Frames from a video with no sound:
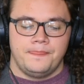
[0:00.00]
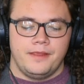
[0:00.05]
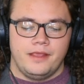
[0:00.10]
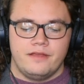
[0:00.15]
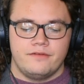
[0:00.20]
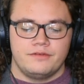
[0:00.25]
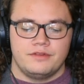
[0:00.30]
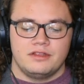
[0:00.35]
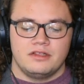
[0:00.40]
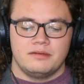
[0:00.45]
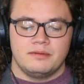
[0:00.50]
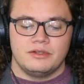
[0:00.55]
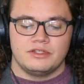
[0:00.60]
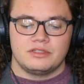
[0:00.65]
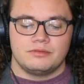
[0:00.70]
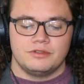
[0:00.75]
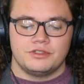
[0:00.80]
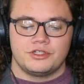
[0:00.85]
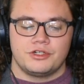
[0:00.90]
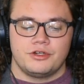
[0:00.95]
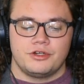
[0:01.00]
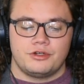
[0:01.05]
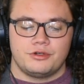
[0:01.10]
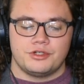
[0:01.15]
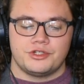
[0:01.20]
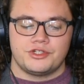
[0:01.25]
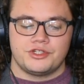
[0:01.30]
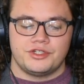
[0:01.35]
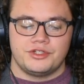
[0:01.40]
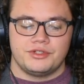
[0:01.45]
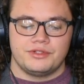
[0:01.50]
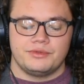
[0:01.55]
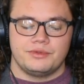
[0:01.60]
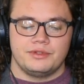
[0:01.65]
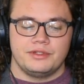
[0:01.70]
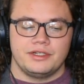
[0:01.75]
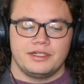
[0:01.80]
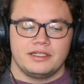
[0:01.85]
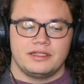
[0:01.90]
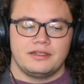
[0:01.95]
Even the most mature Christians will
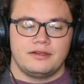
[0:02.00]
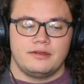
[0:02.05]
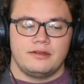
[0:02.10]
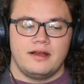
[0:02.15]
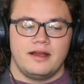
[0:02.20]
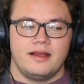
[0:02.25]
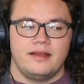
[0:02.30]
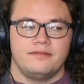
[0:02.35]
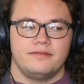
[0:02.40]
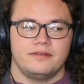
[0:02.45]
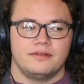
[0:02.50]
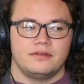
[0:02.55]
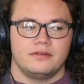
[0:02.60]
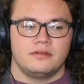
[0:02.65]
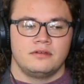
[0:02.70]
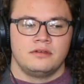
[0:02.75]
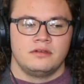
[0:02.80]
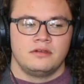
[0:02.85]
look at their life and,